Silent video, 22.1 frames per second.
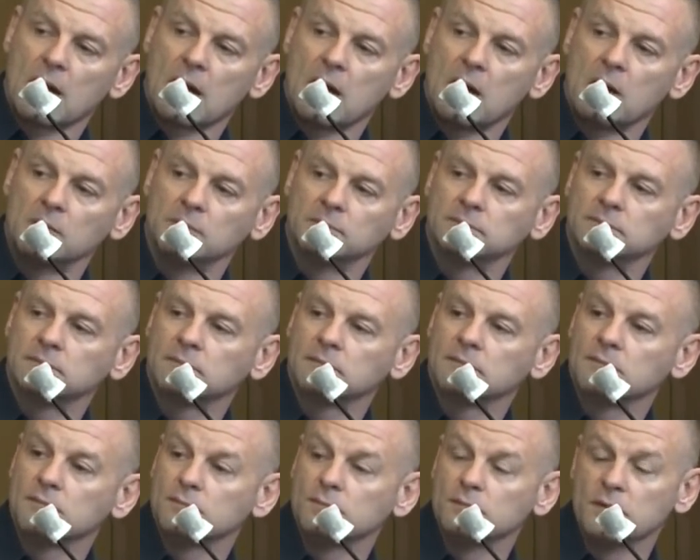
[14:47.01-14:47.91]

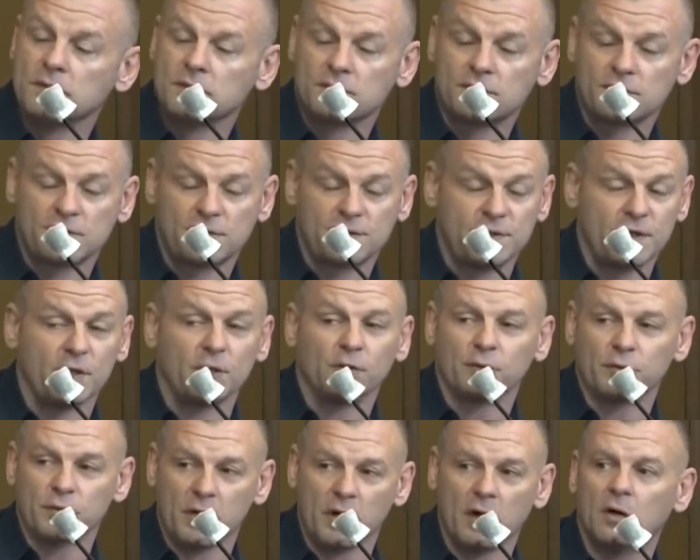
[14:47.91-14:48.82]
Um,
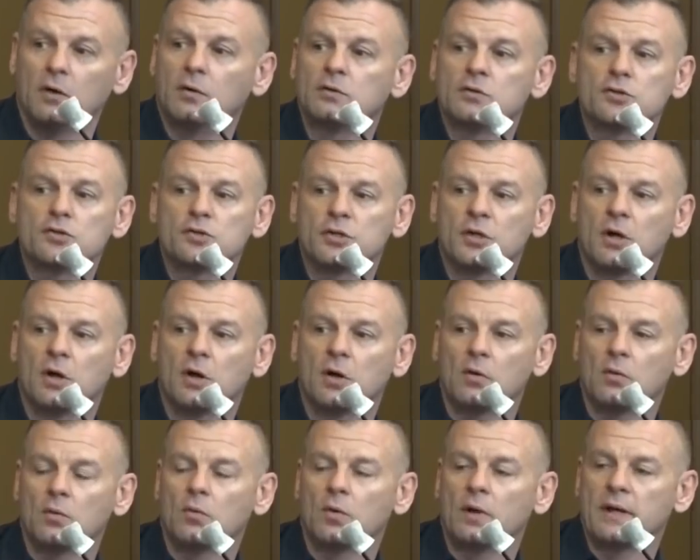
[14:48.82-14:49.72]
still no.
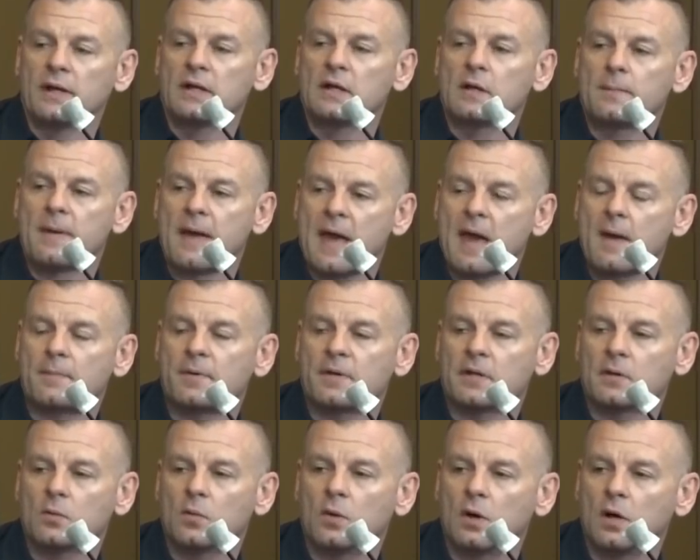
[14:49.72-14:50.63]
So what ended up
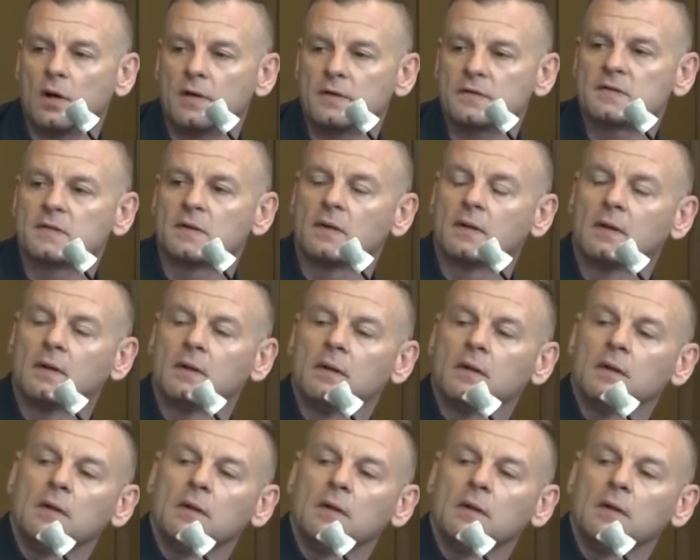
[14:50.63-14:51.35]
happening was